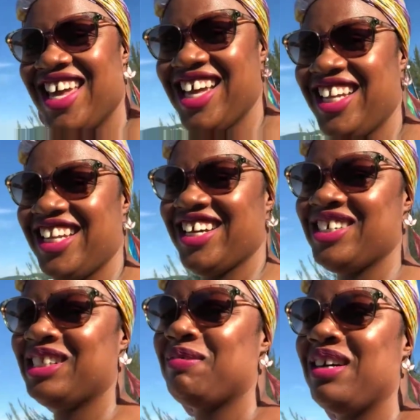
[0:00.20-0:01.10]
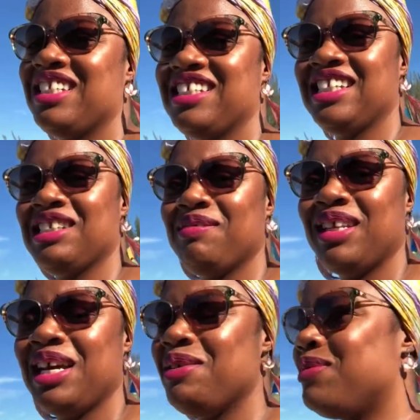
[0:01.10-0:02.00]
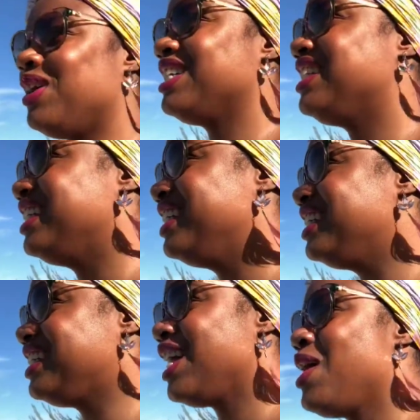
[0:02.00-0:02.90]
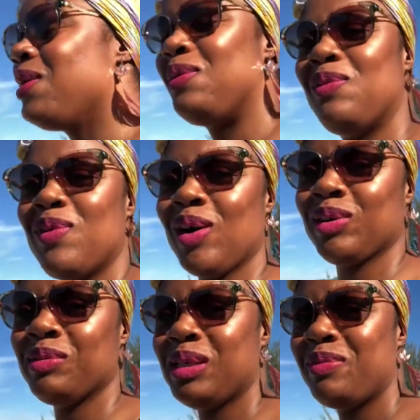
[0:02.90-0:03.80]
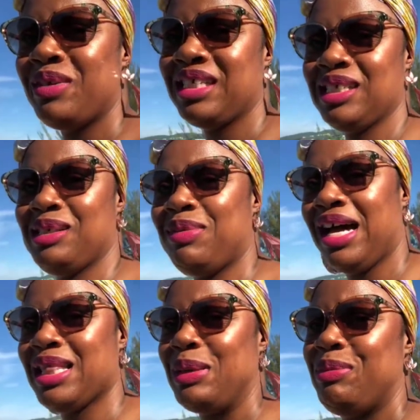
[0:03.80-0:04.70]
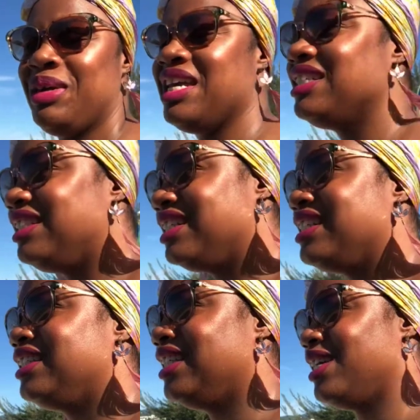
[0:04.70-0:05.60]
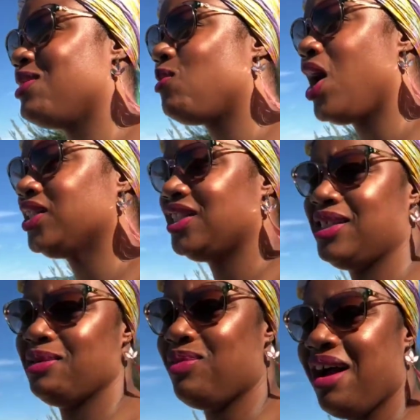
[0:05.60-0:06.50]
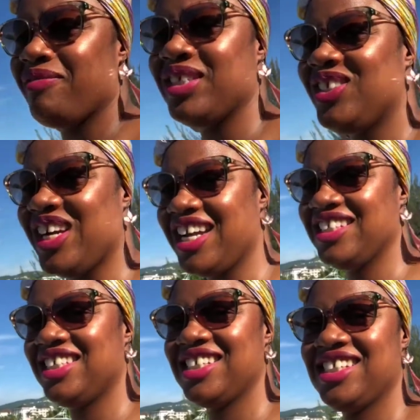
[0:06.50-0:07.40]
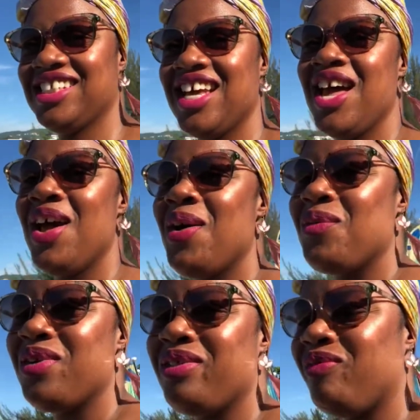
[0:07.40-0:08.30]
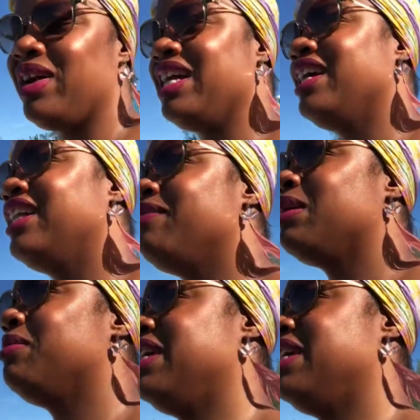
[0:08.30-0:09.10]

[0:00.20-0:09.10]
Hello, smart, successful lady bosses. Welcome to Business by the Beach. This is Chanelle Washington, profit strategist with Radiant Living